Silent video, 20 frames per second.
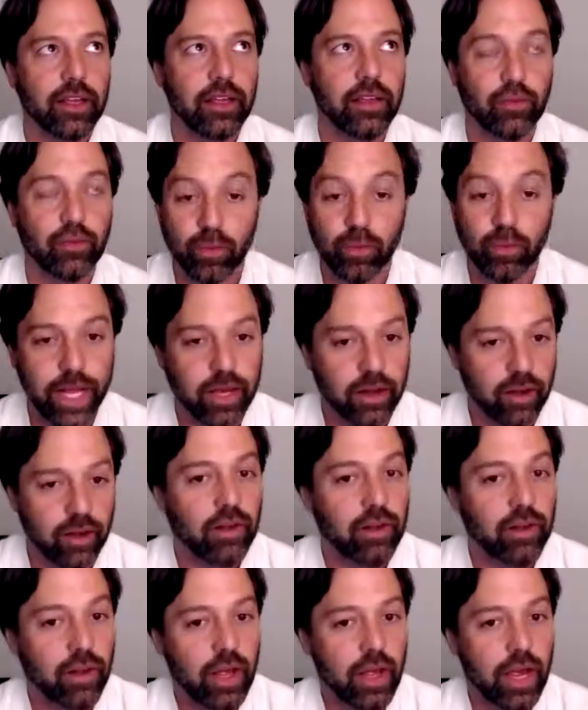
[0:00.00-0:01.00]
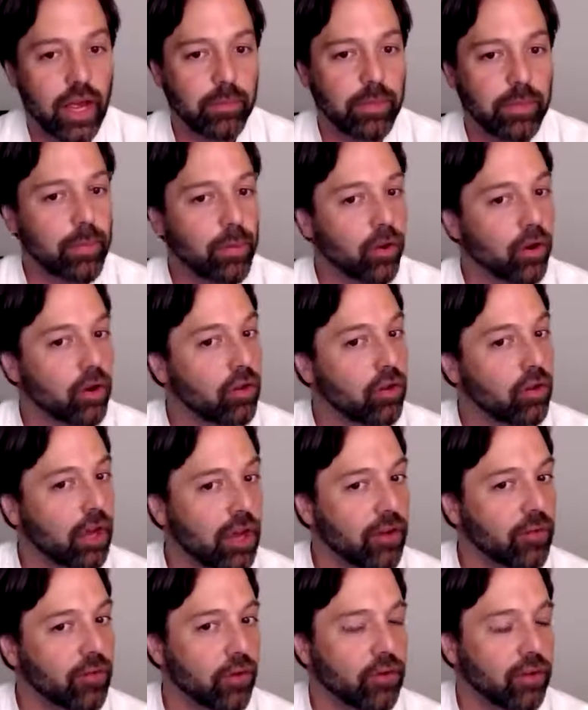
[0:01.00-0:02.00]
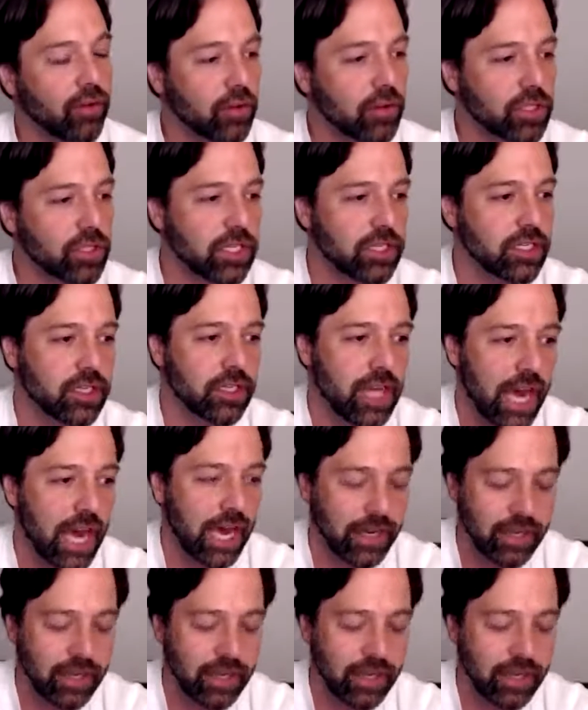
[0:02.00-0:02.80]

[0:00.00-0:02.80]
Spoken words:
real, and people are looking for solutions to that.